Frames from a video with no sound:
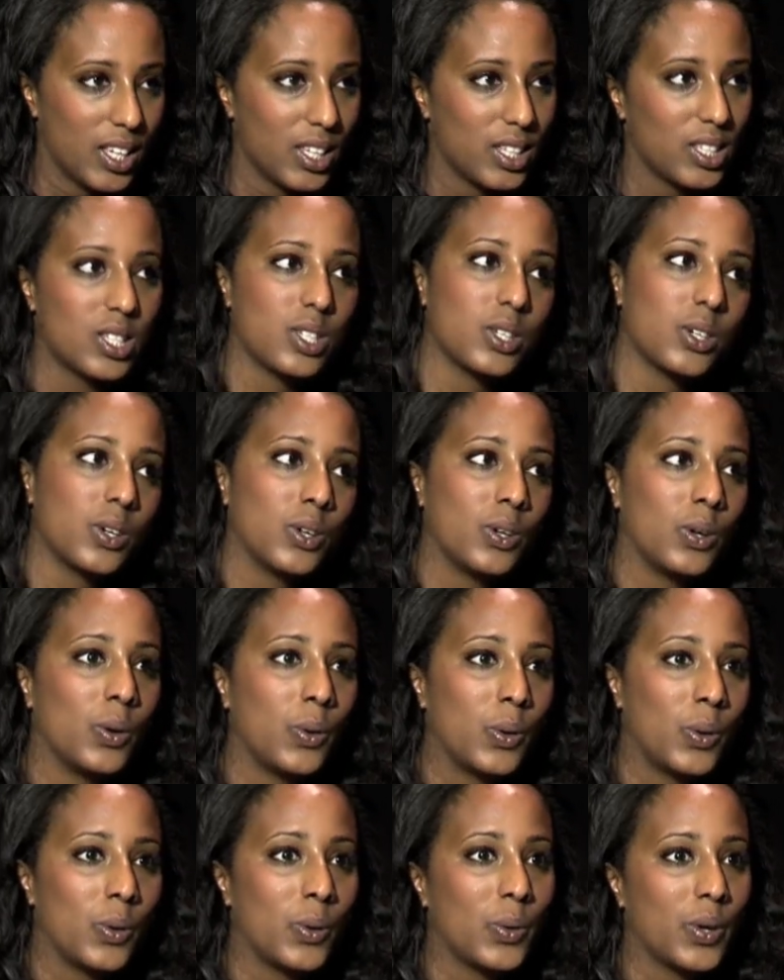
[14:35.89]

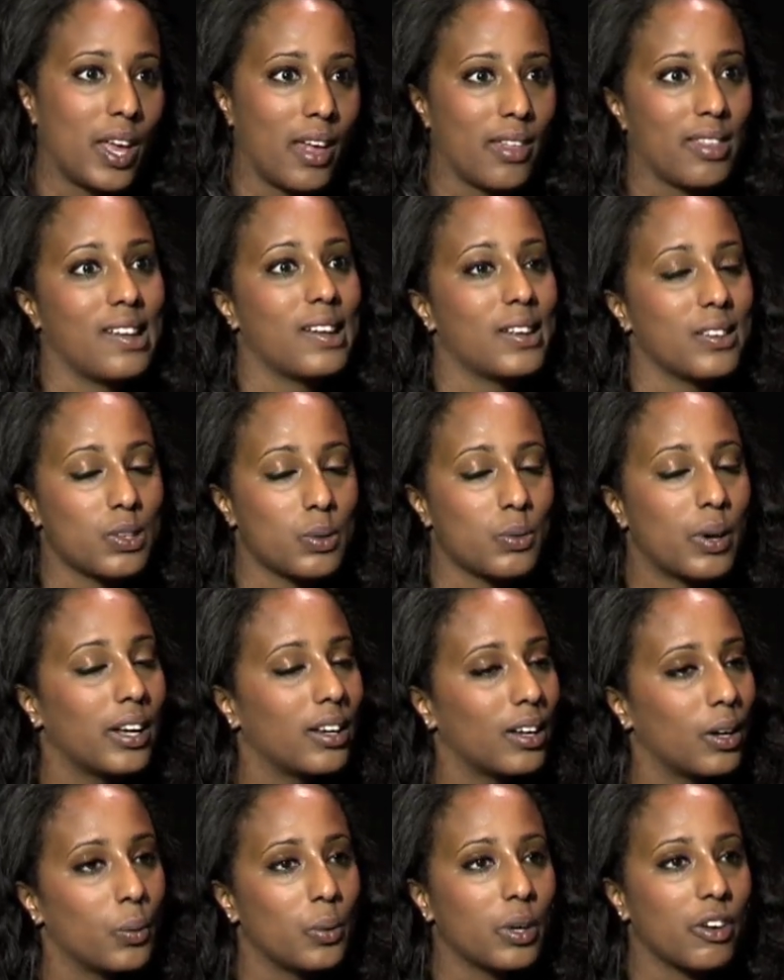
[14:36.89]
So right
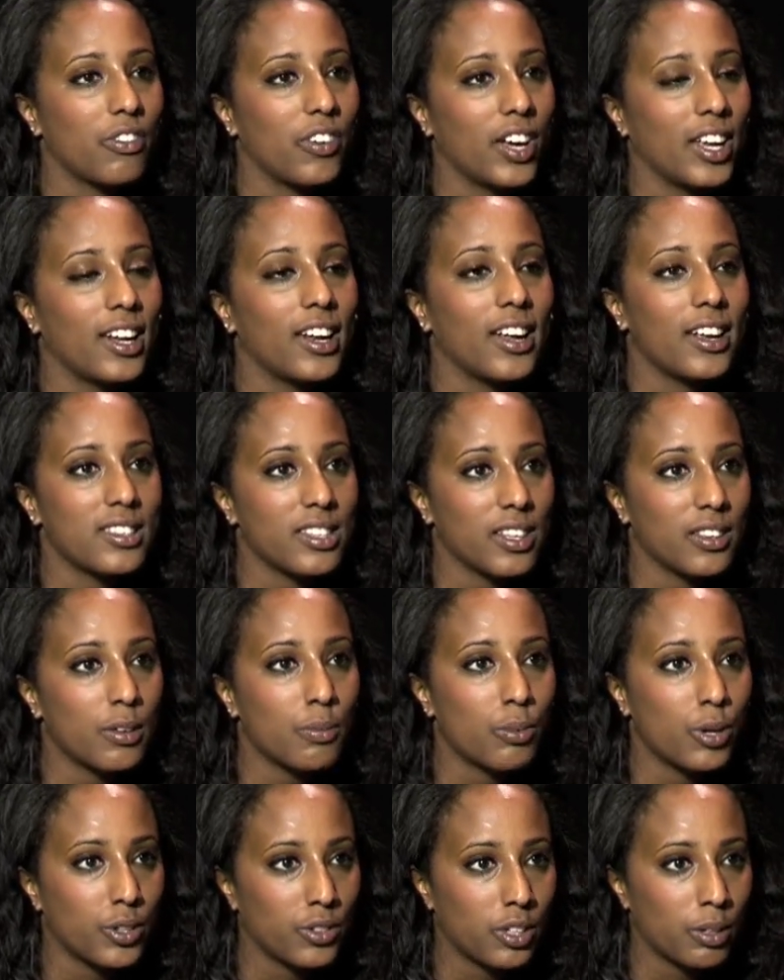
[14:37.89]
now we are finalizing the
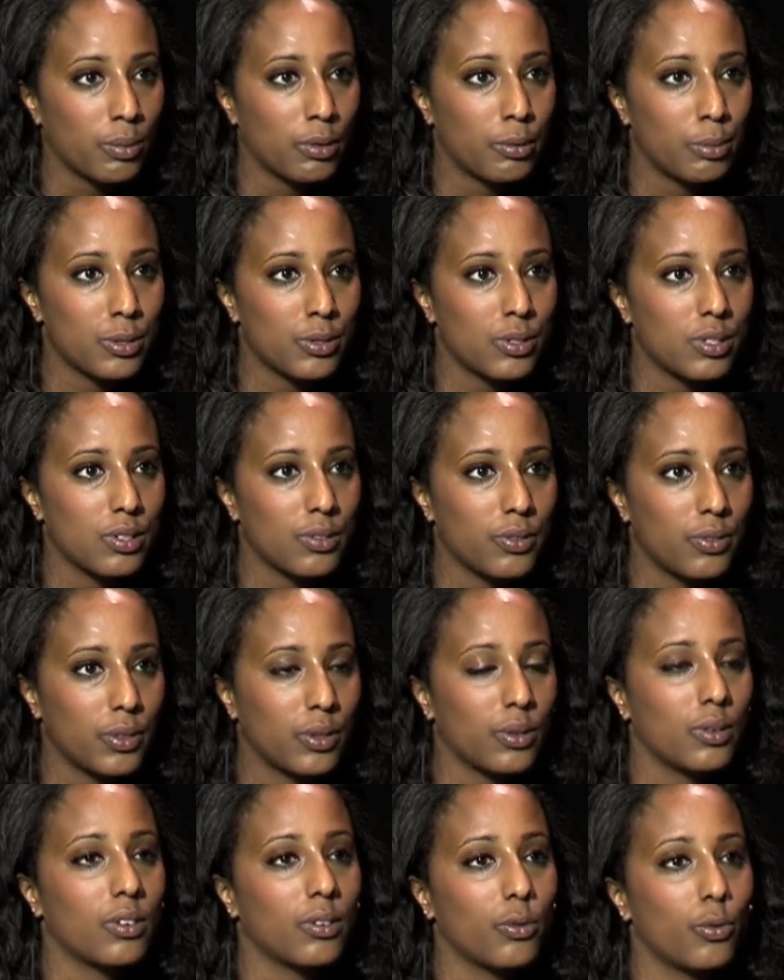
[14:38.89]
project proposal
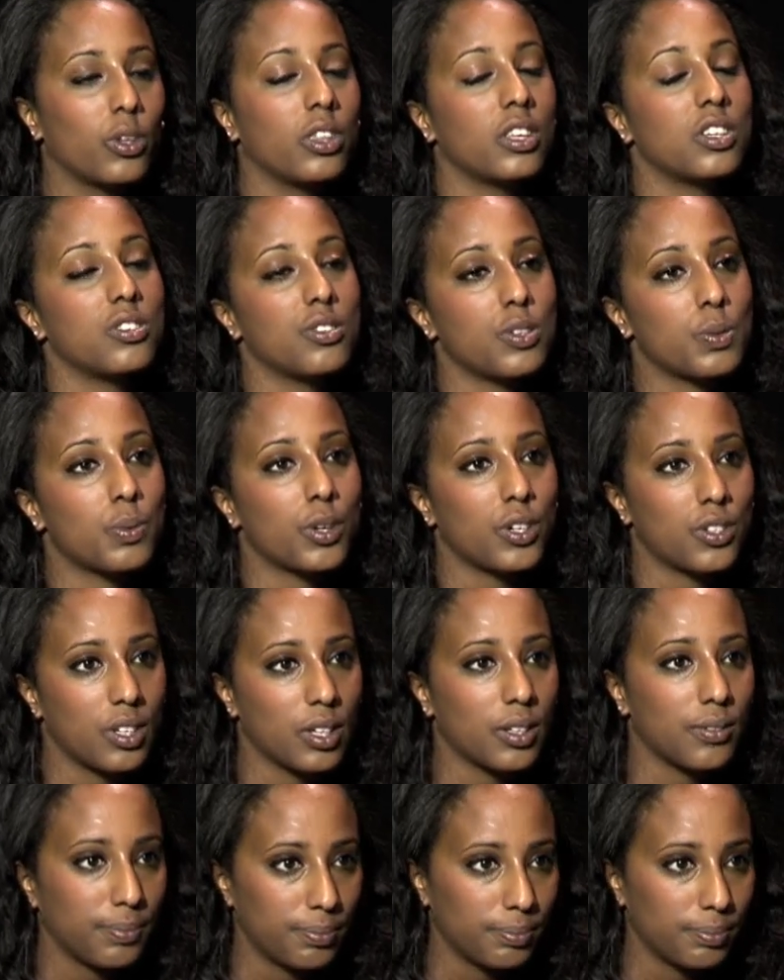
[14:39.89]
for this year's project.